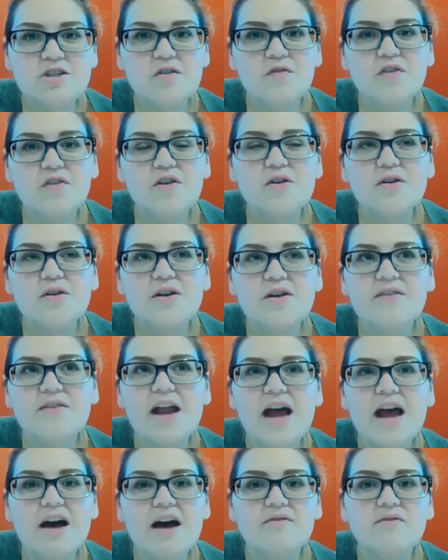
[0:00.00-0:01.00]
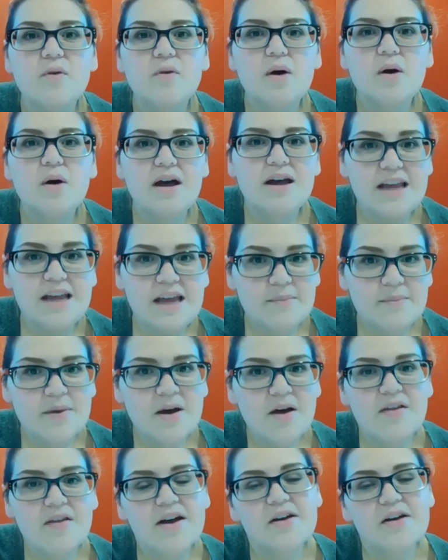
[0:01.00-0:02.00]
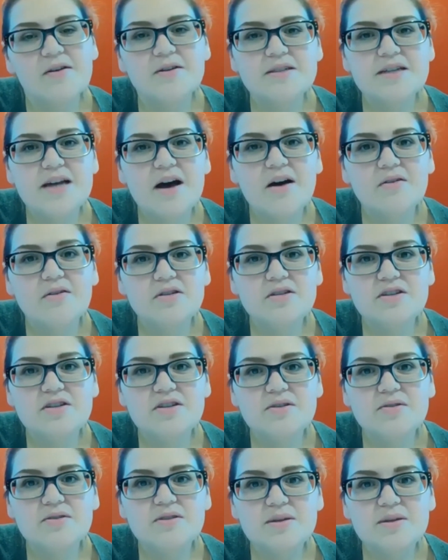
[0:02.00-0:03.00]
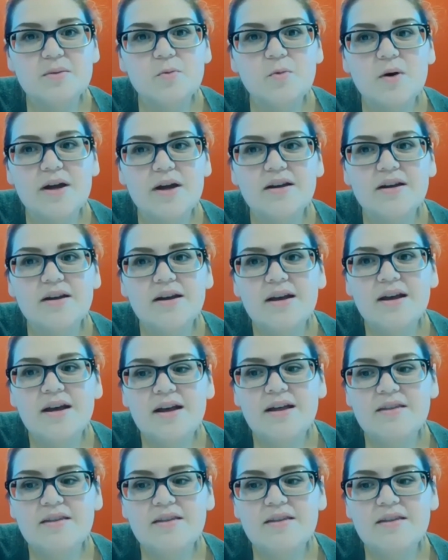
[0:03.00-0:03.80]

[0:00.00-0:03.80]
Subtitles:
So if you don't even have an email that goes out to someone,